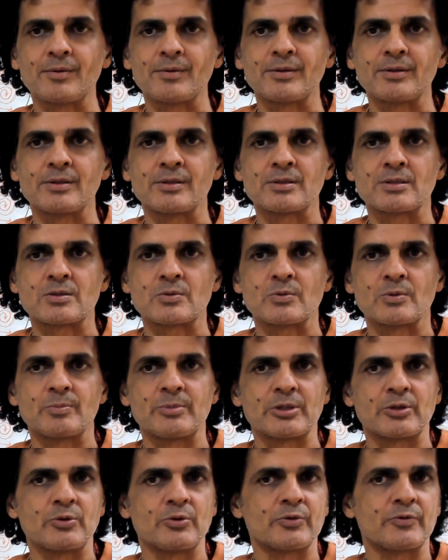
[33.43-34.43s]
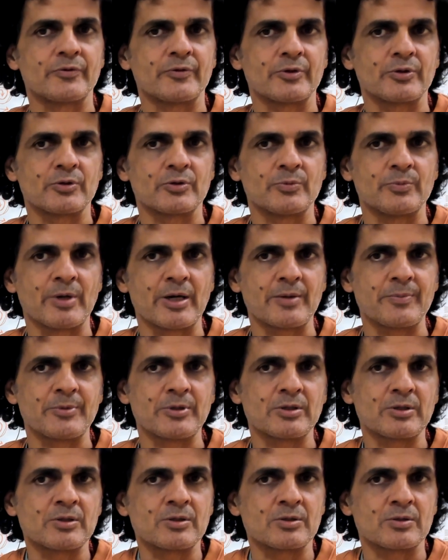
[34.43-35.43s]
it will be good for you
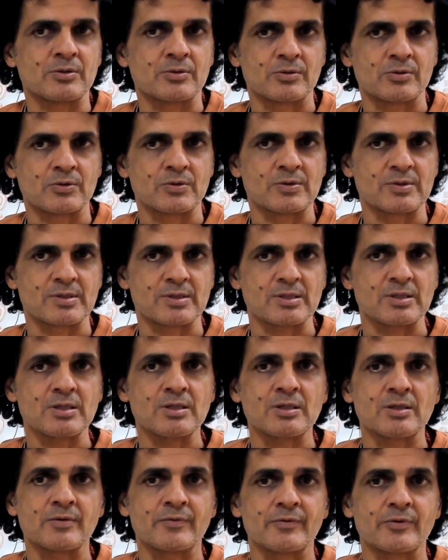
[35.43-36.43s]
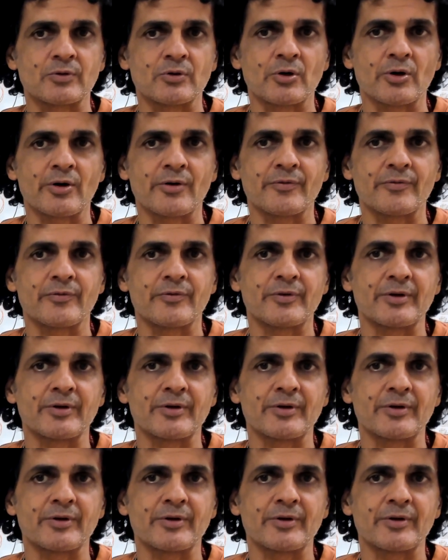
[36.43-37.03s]
maybe to see if you have